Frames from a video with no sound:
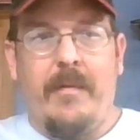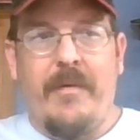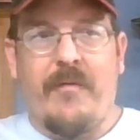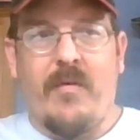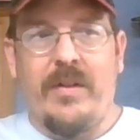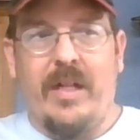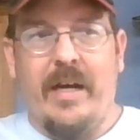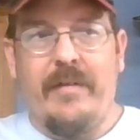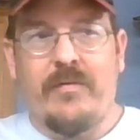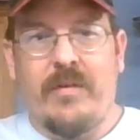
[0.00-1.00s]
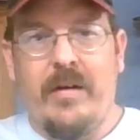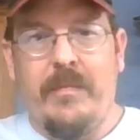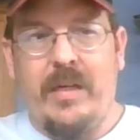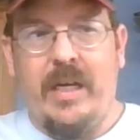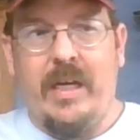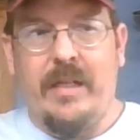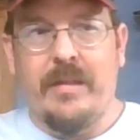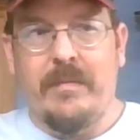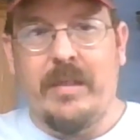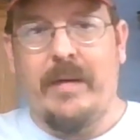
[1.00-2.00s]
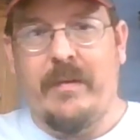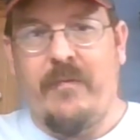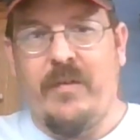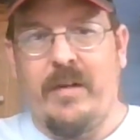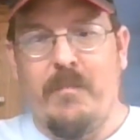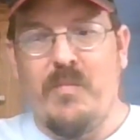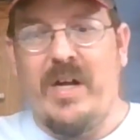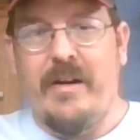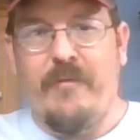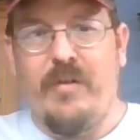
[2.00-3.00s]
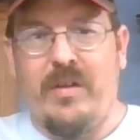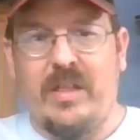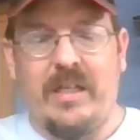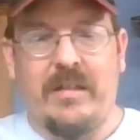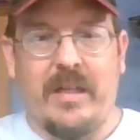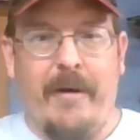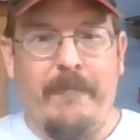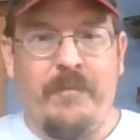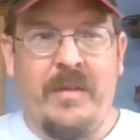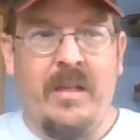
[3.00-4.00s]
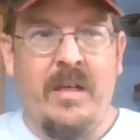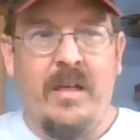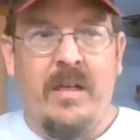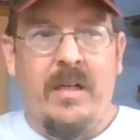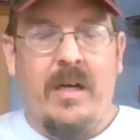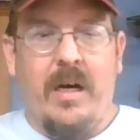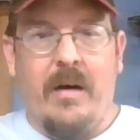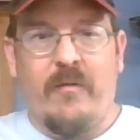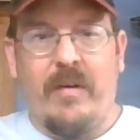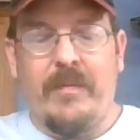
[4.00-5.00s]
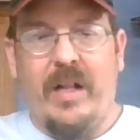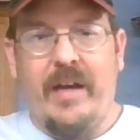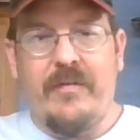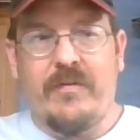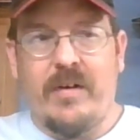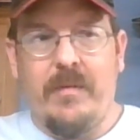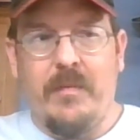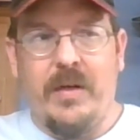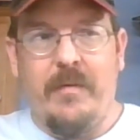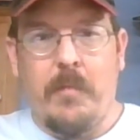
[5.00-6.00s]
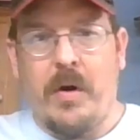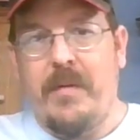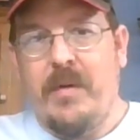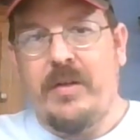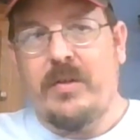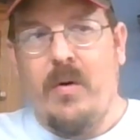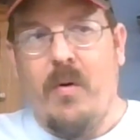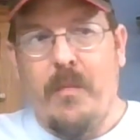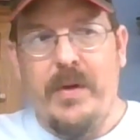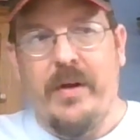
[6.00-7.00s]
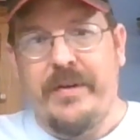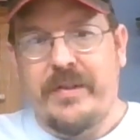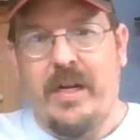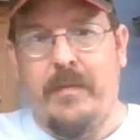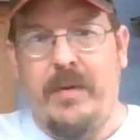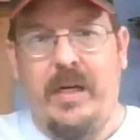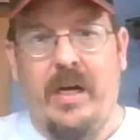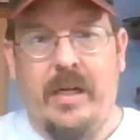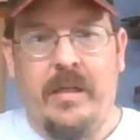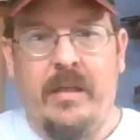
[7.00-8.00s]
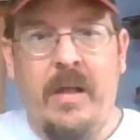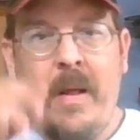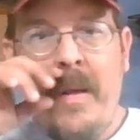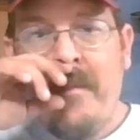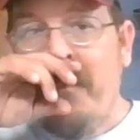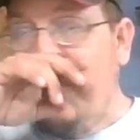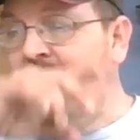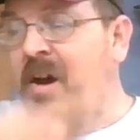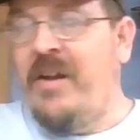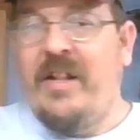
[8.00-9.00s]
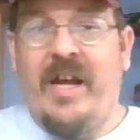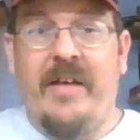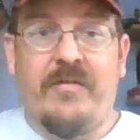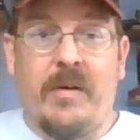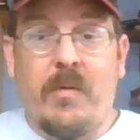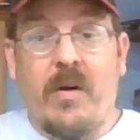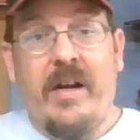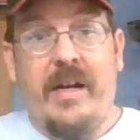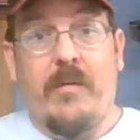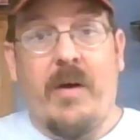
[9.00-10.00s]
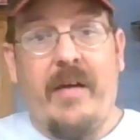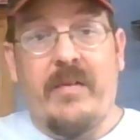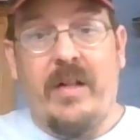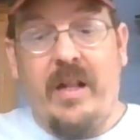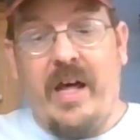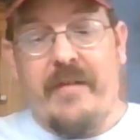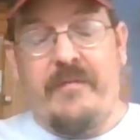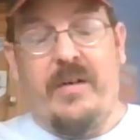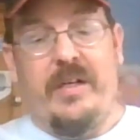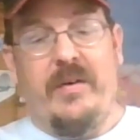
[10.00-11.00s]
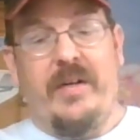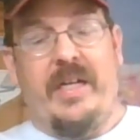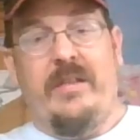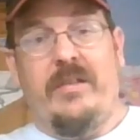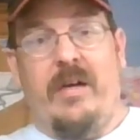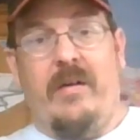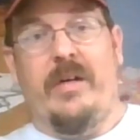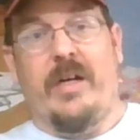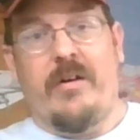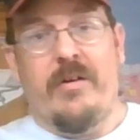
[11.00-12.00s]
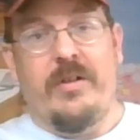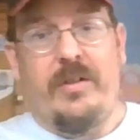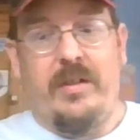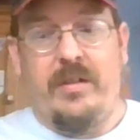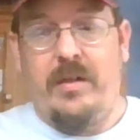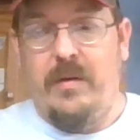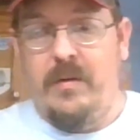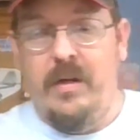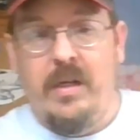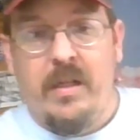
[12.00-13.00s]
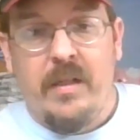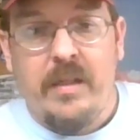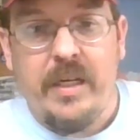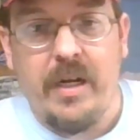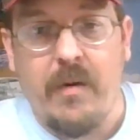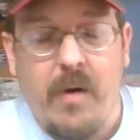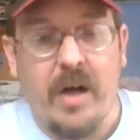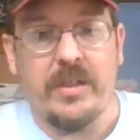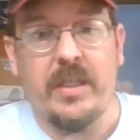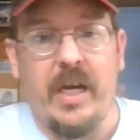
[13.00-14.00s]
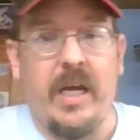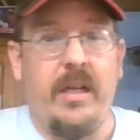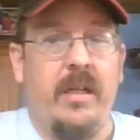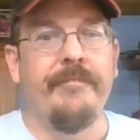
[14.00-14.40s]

before the live stream, and sometimes to button a few things up from the live stream. But pretty much the whole build is going to be done on the live stream, and we're having a lot of fun doing that. So I would encourage you to watch that.